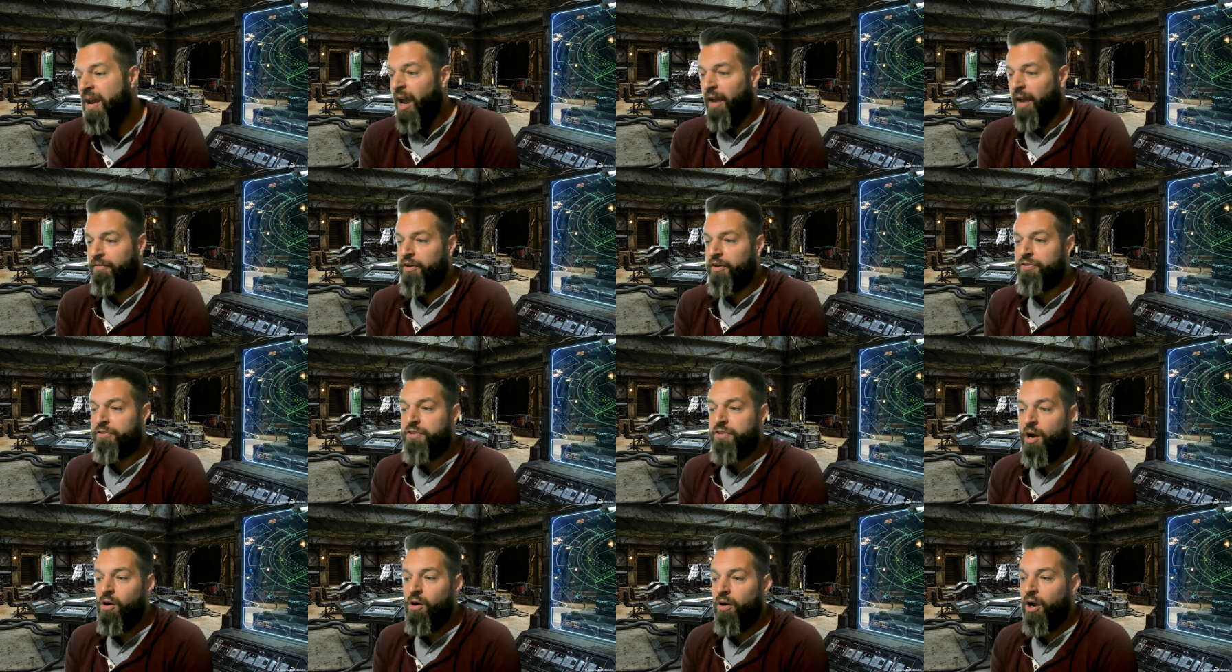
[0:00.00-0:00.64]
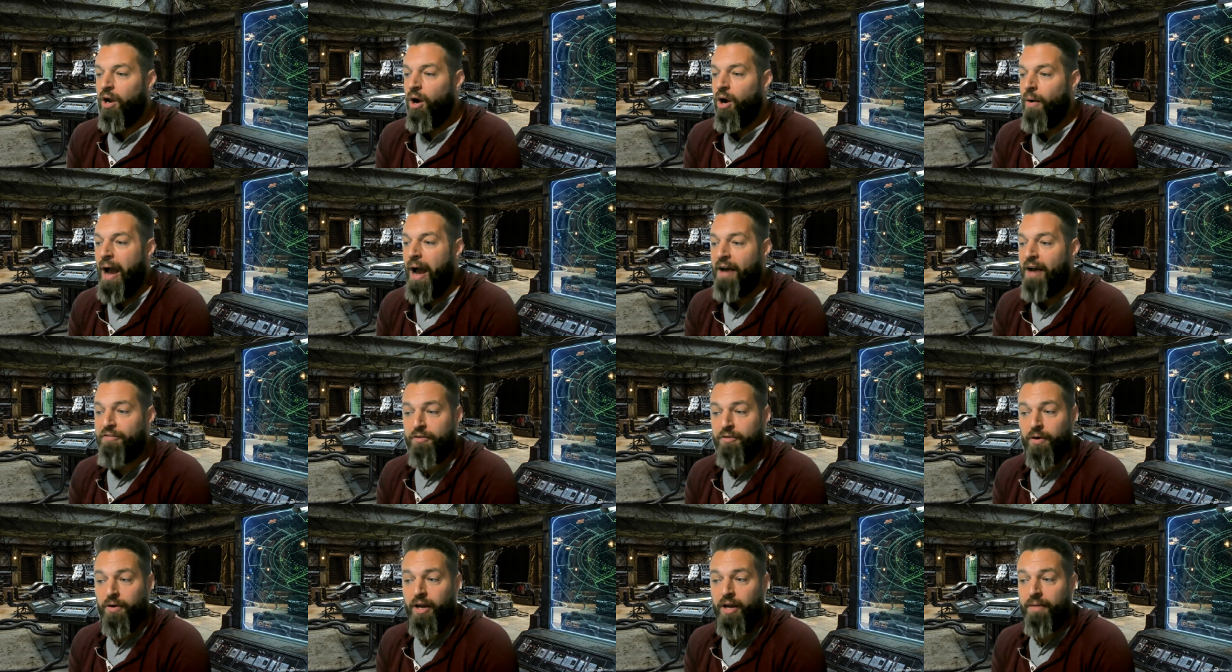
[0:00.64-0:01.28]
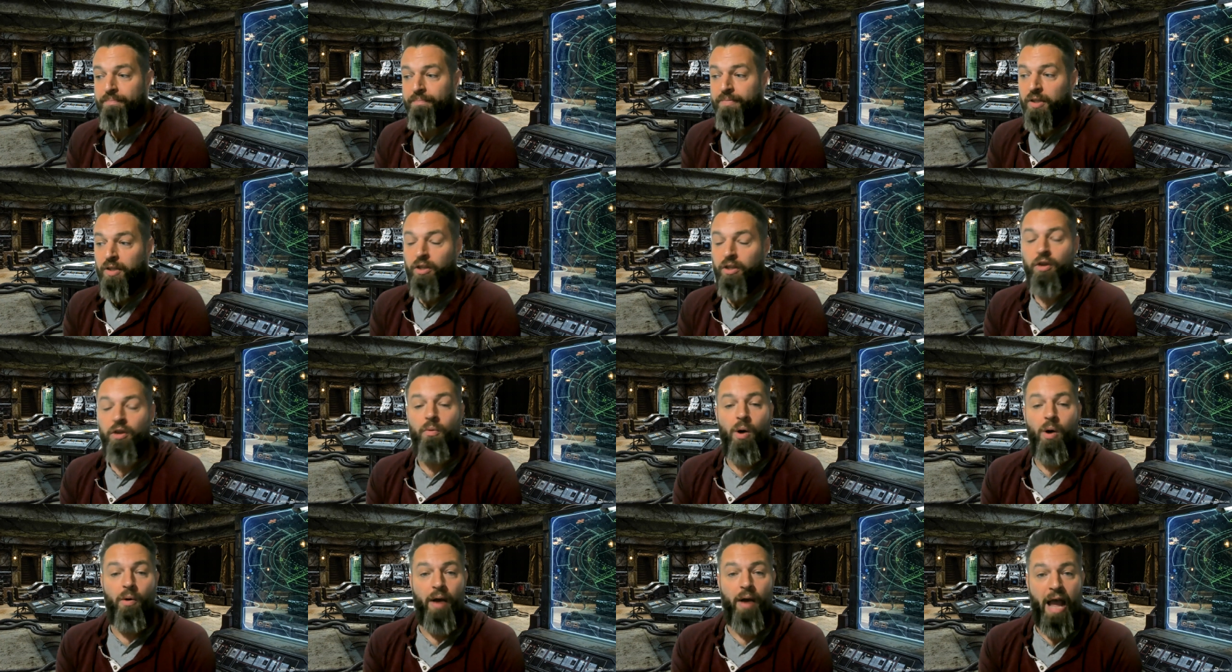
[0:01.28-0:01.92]
if you don't go after it,
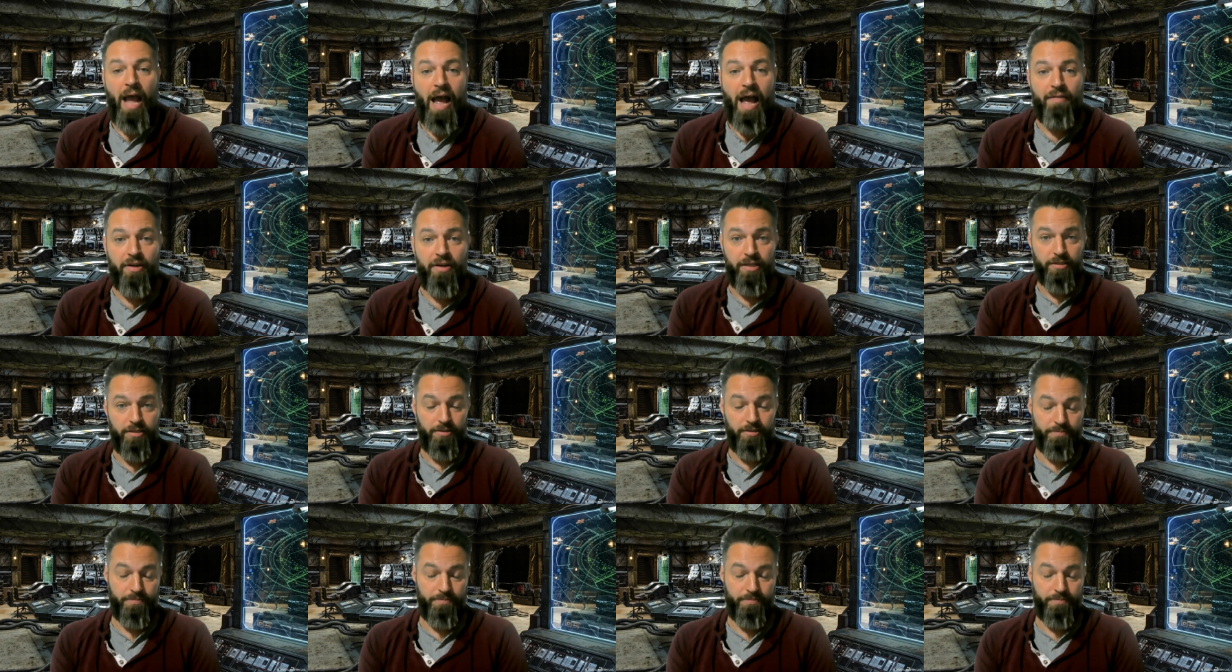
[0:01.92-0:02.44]
you won't have it.